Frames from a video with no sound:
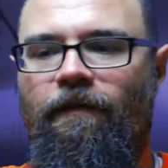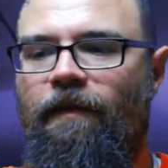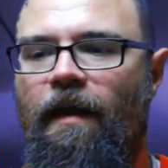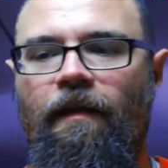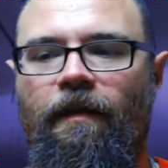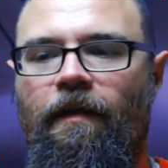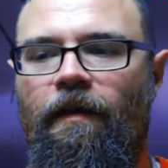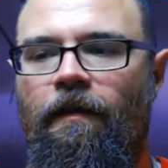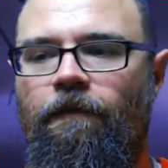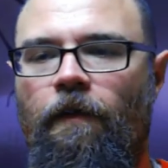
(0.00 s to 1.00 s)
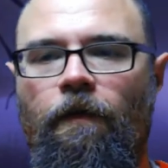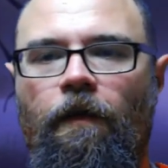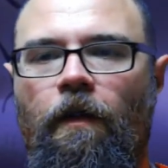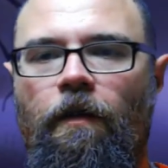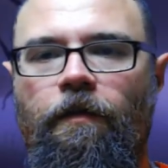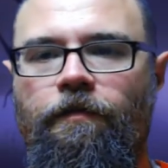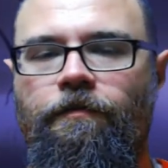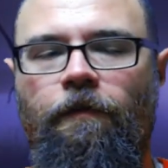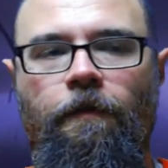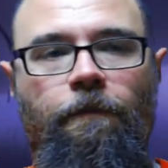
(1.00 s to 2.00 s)
telling of all the horror
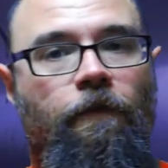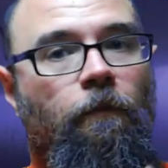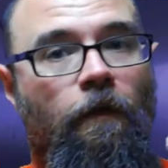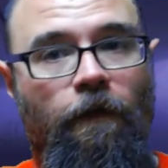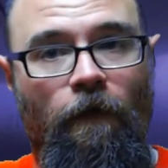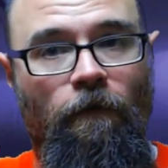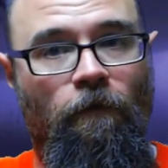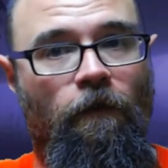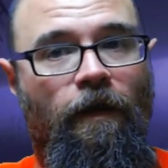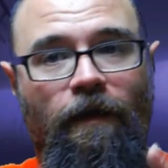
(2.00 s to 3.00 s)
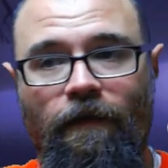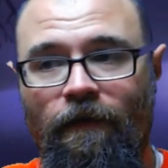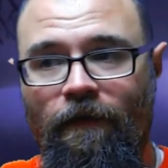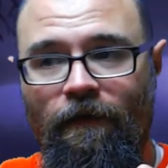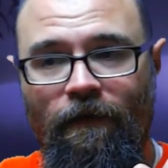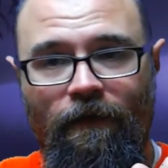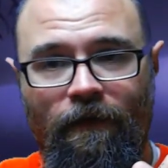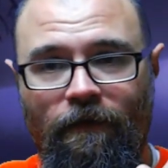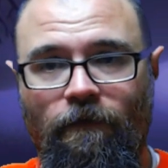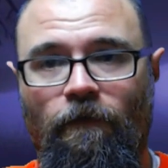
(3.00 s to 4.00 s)
tropes with a great,
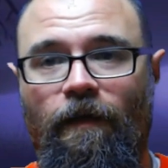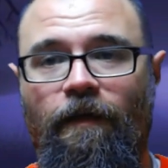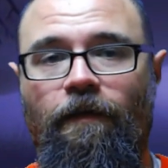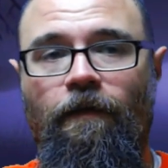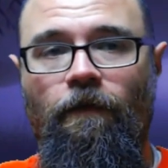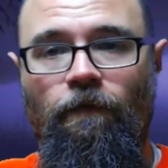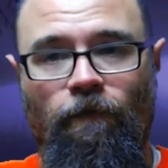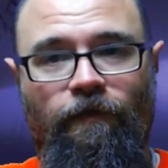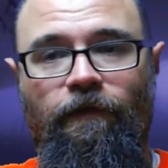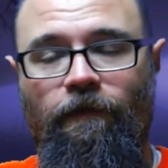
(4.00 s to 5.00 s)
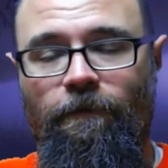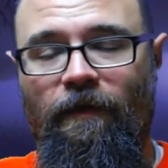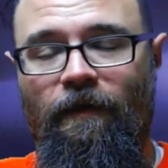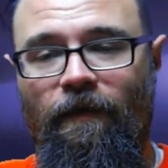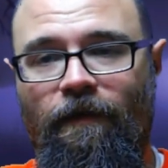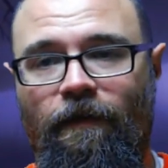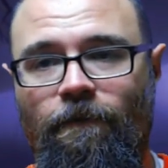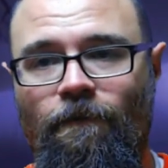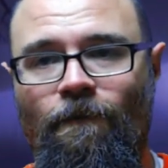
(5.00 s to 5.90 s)
great reason behind it.